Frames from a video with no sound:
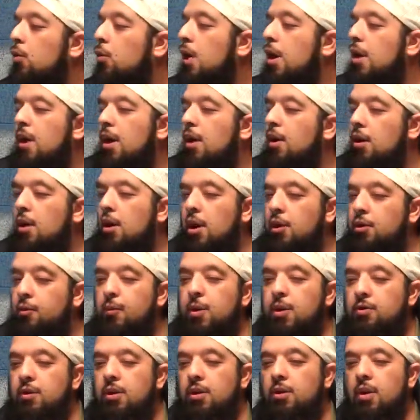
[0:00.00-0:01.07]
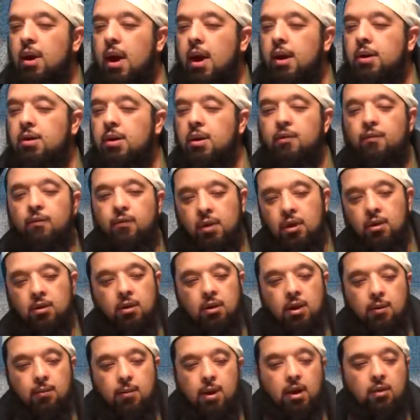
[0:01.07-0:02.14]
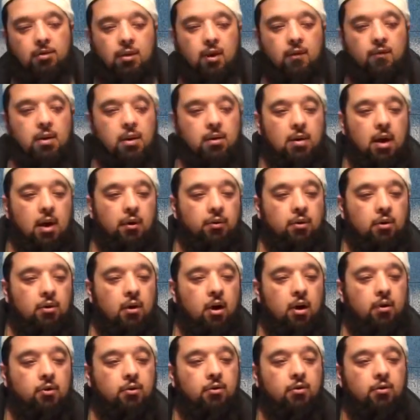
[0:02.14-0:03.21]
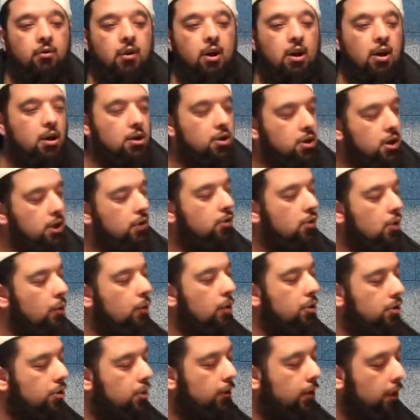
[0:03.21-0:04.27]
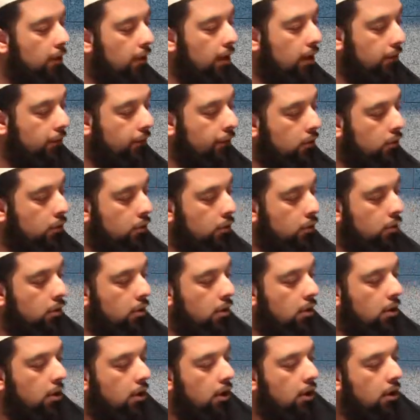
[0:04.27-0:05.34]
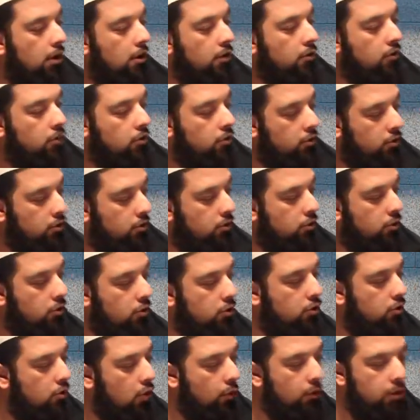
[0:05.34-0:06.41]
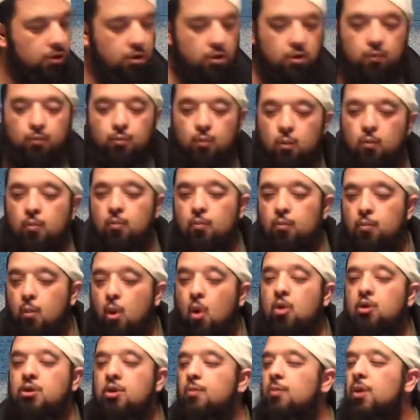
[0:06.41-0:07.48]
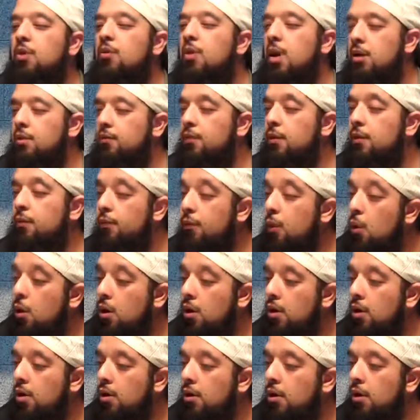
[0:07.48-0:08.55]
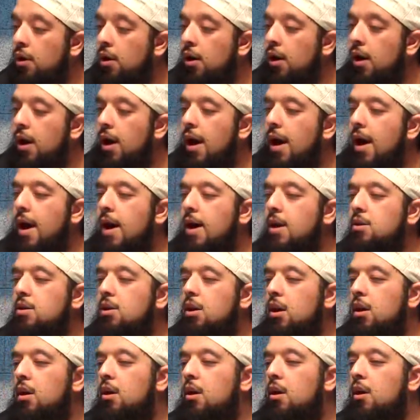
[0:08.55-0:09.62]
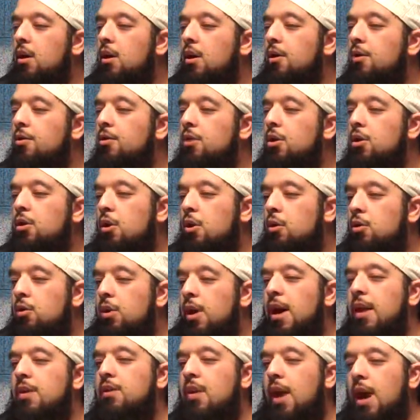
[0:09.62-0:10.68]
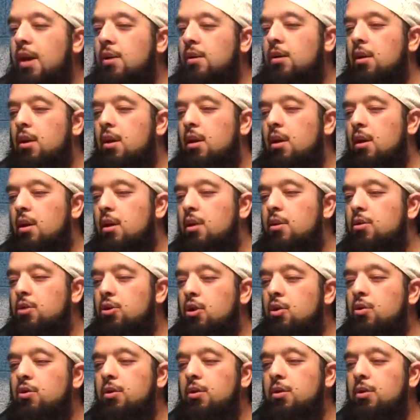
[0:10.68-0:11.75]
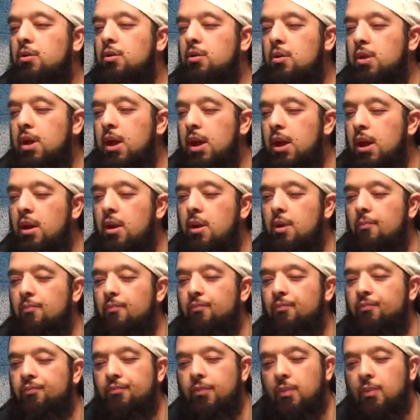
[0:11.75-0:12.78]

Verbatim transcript: Her, wife, her husband's in the IT field, he makes $70,000. She has so much to be grateful to, so much more to be grateful for. And, uh, you know, and that, uh, so the,